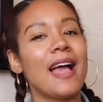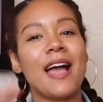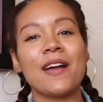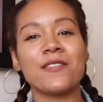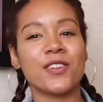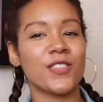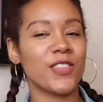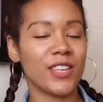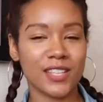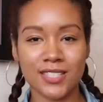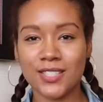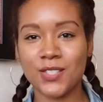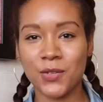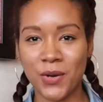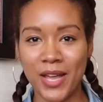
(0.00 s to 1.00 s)
Everything
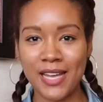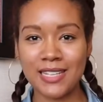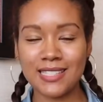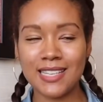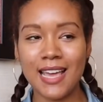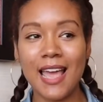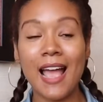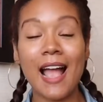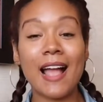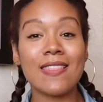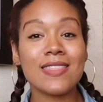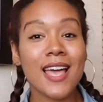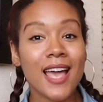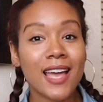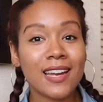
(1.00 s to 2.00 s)
is great.
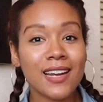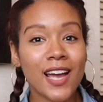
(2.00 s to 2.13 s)
And then